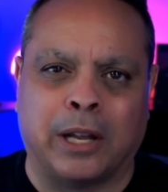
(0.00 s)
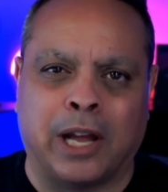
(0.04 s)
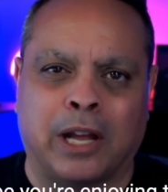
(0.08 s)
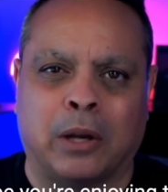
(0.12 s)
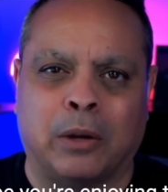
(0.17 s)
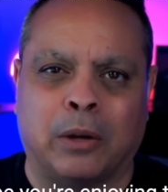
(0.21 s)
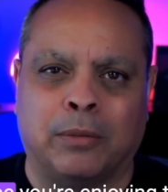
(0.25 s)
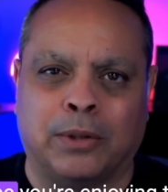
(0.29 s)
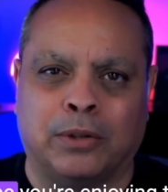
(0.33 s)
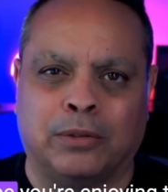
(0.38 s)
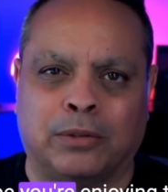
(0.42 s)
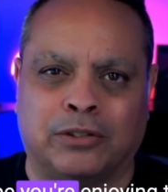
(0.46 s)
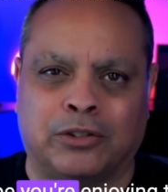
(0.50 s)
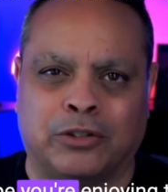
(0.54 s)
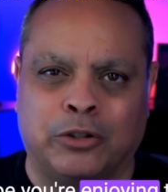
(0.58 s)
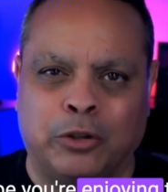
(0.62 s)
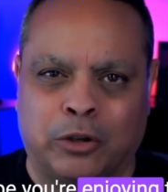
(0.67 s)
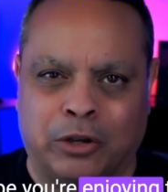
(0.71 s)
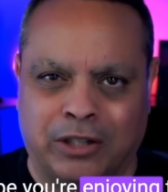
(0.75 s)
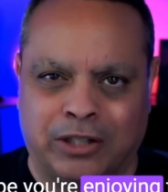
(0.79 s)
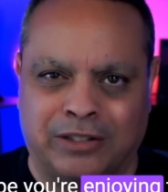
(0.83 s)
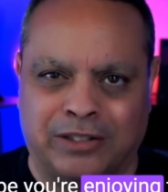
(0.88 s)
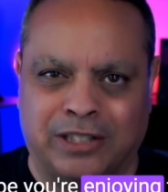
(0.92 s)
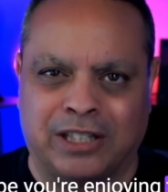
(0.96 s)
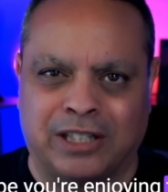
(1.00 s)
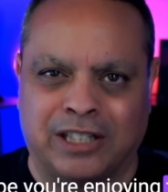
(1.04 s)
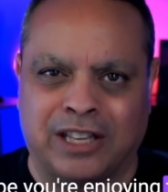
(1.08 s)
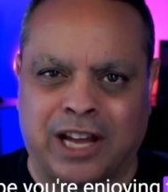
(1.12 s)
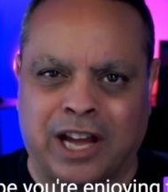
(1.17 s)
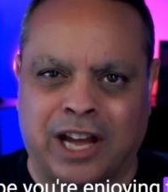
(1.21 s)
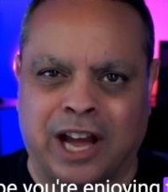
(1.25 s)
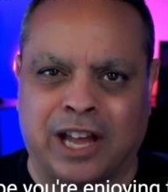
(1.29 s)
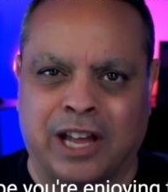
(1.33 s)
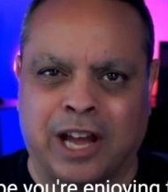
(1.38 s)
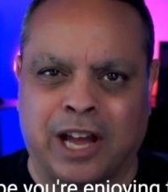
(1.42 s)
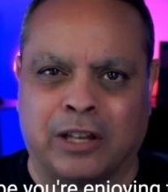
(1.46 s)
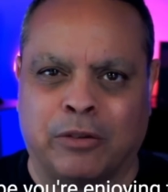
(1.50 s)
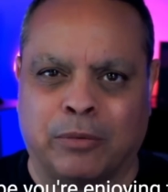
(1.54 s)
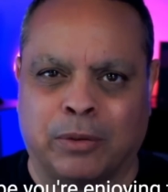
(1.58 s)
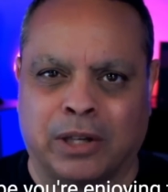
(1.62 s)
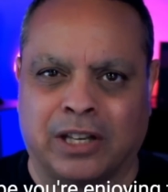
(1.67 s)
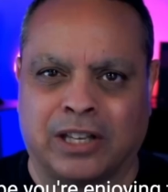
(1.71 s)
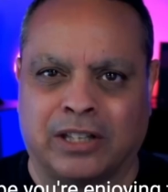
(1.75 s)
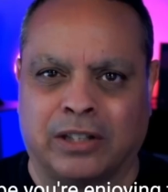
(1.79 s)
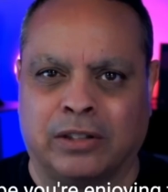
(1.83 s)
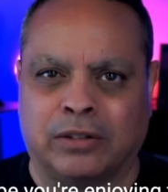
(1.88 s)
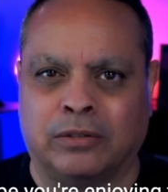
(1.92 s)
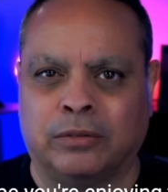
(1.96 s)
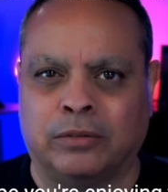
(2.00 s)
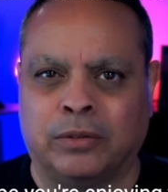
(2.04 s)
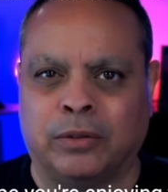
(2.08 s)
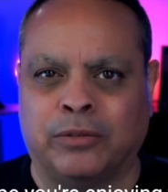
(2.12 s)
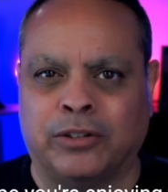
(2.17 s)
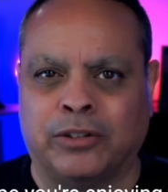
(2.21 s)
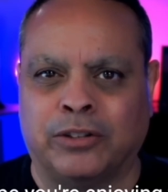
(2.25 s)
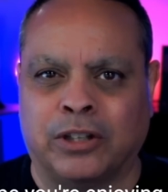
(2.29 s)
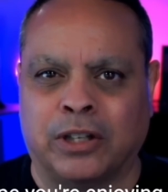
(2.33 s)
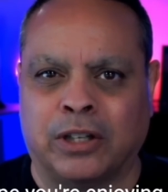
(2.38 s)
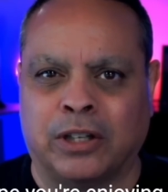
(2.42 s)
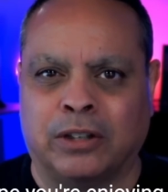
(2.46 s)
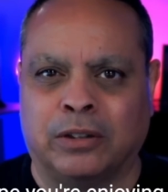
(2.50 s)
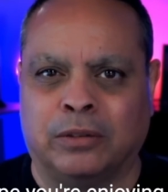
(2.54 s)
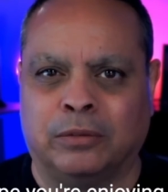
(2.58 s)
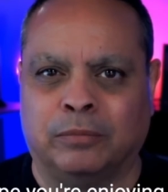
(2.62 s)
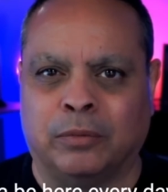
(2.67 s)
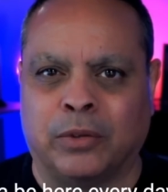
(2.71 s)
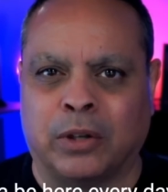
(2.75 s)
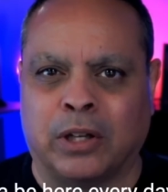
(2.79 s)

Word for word: I hope you're enjoying the AI Week Groovathon.